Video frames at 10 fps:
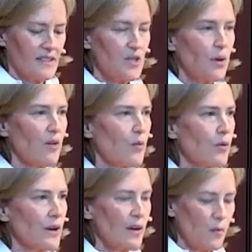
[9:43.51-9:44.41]
to our
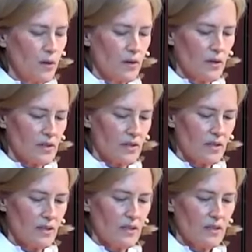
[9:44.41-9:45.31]
warring world,
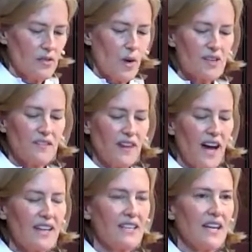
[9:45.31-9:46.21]
to our
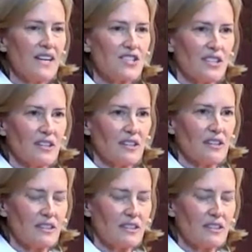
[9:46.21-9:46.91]
divided nation,